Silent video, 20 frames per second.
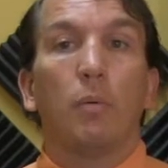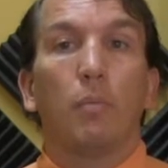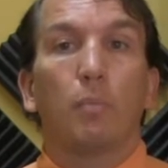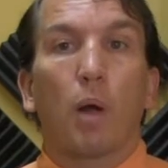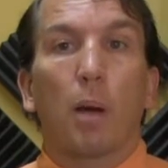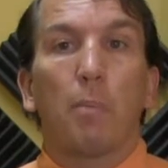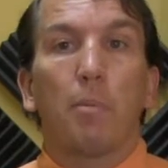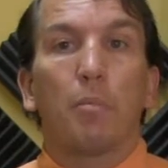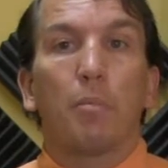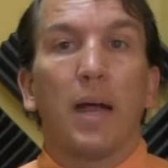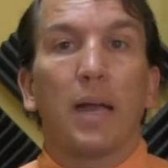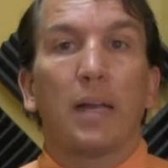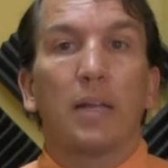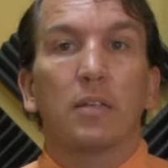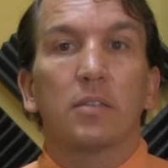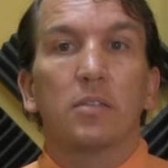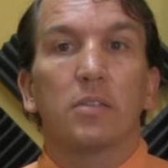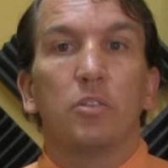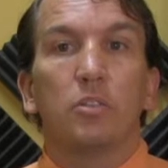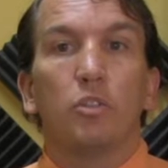
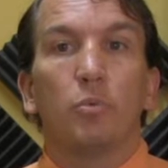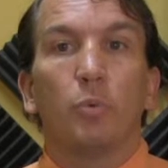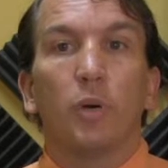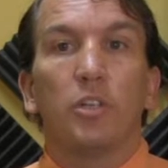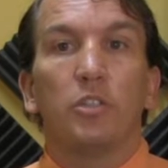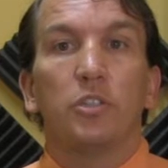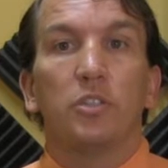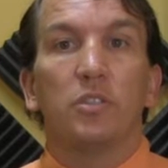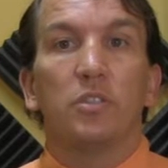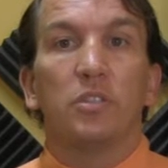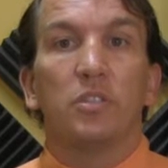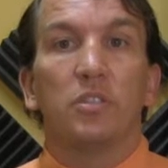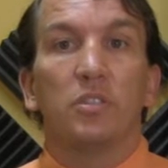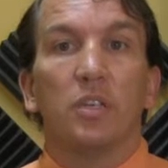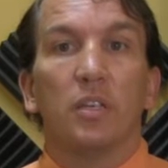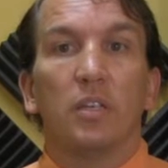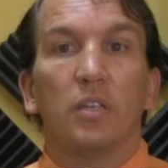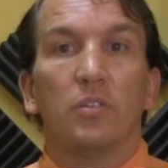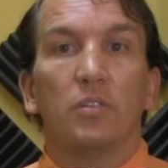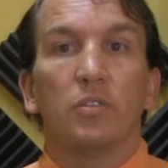problematic situations
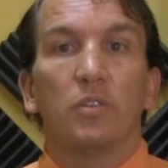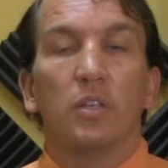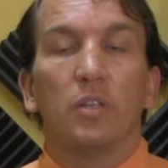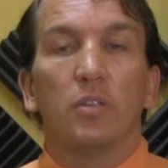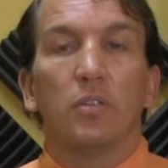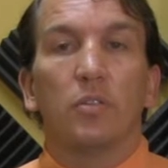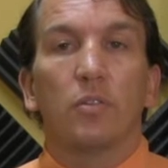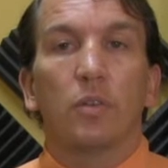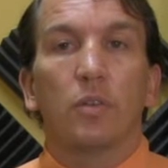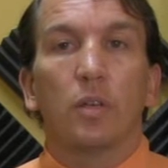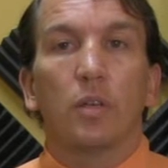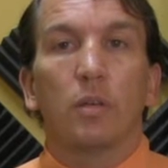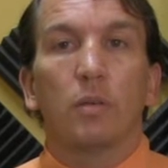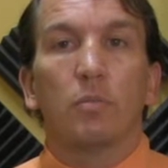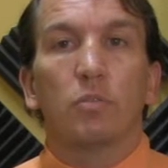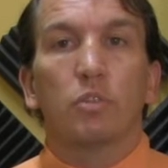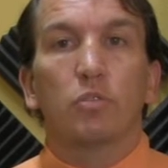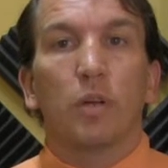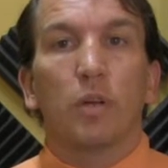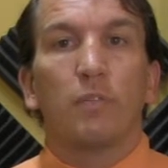is
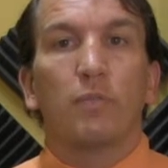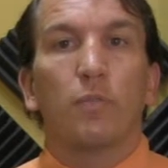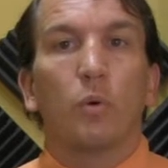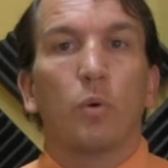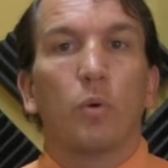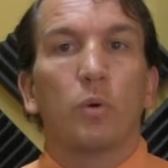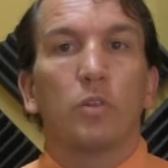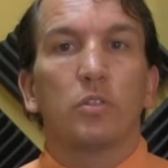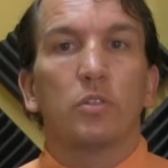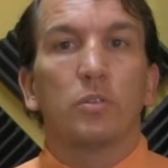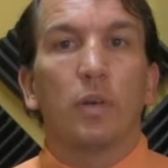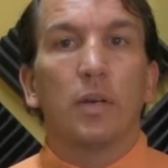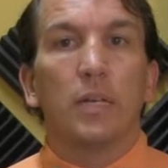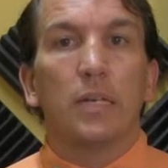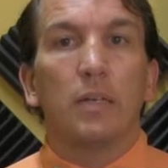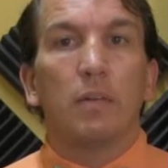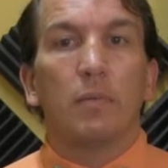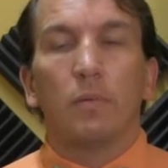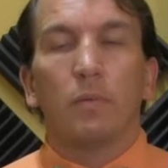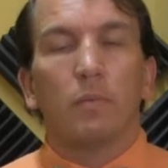straightforward,
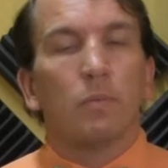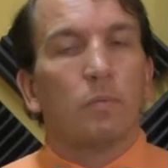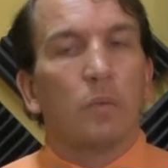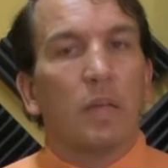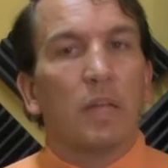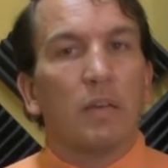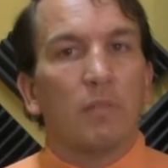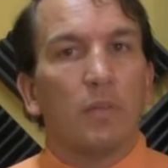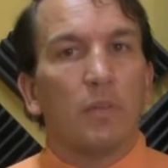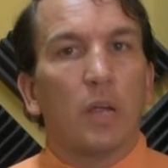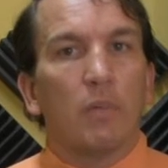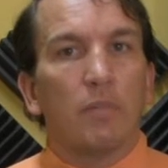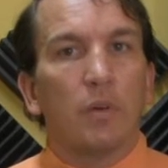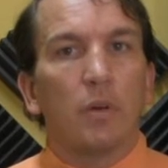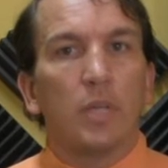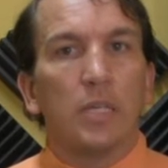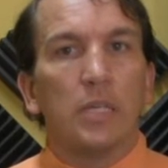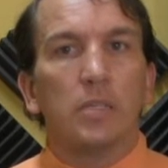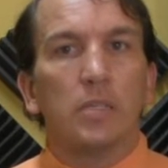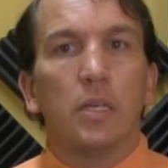and
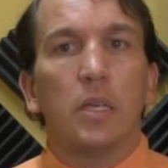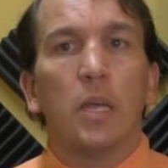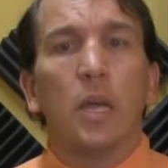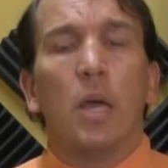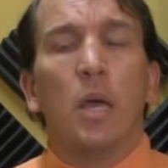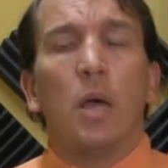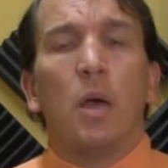very easy.